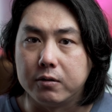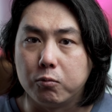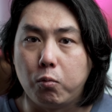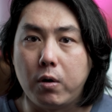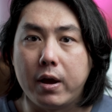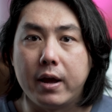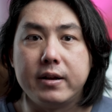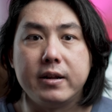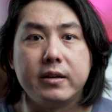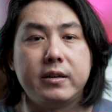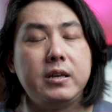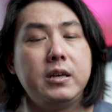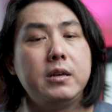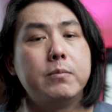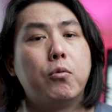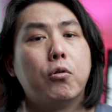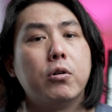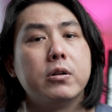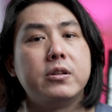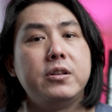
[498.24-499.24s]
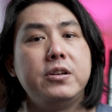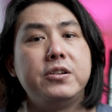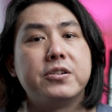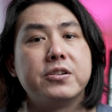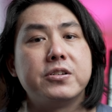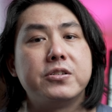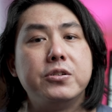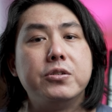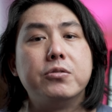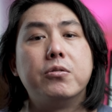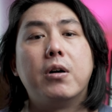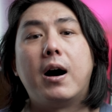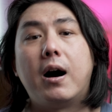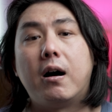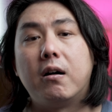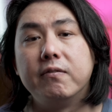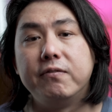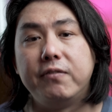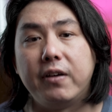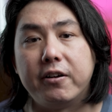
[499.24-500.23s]
where the keyboard teaches you
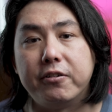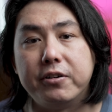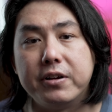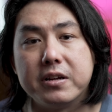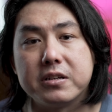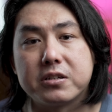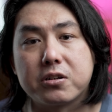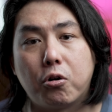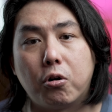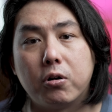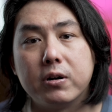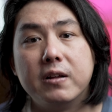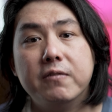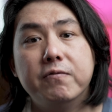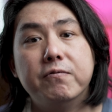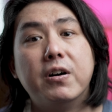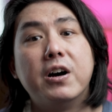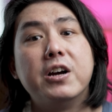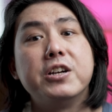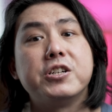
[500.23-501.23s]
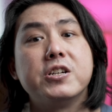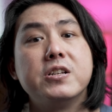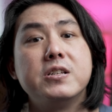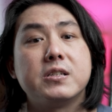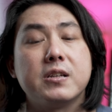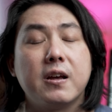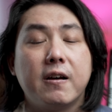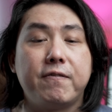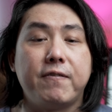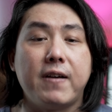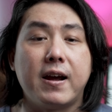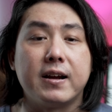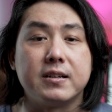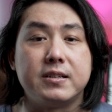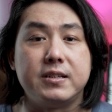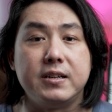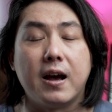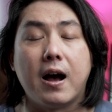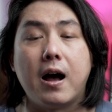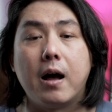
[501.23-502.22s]
how various chord inversions affect
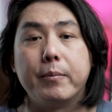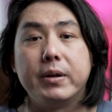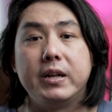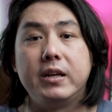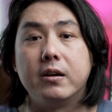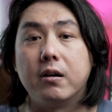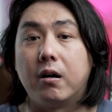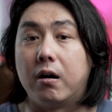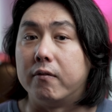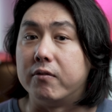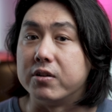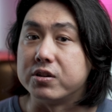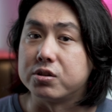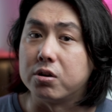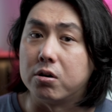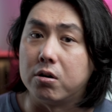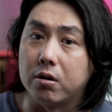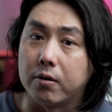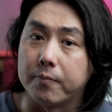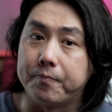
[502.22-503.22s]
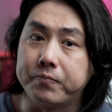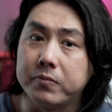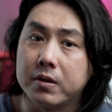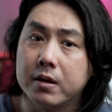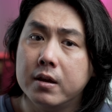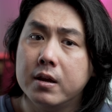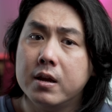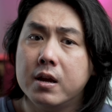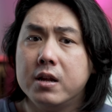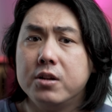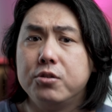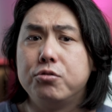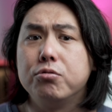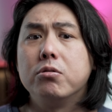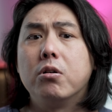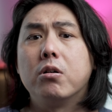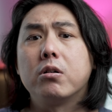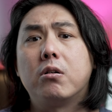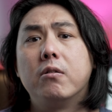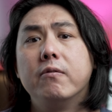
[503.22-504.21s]
the harmony of a song. Do
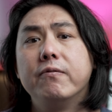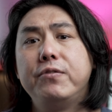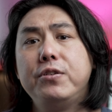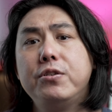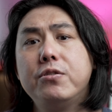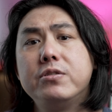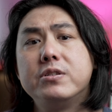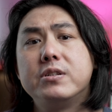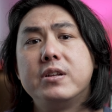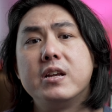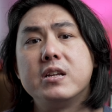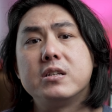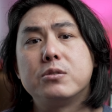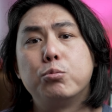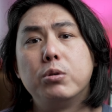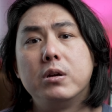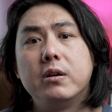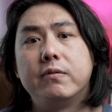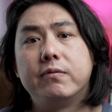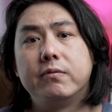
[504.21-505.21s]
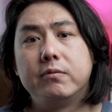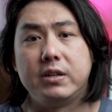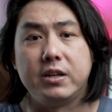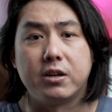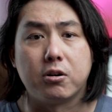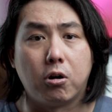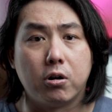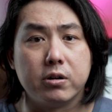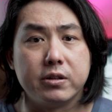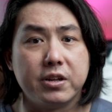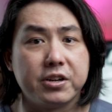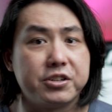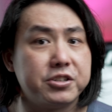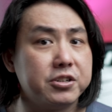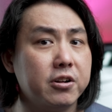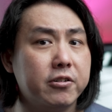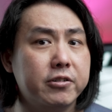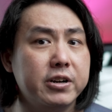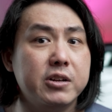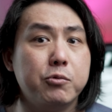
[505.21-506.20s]
not confuse this with the chord
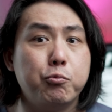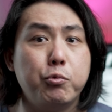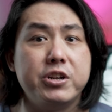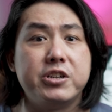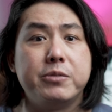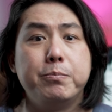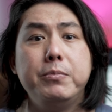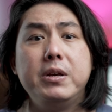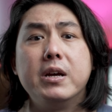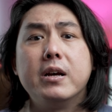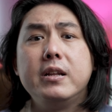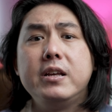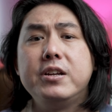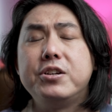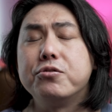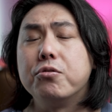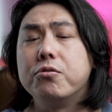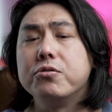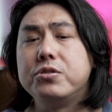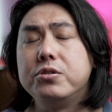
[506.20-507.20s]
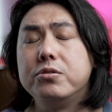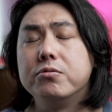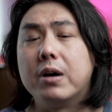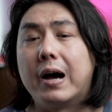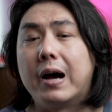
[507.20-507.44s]
dictionary, which merely shows you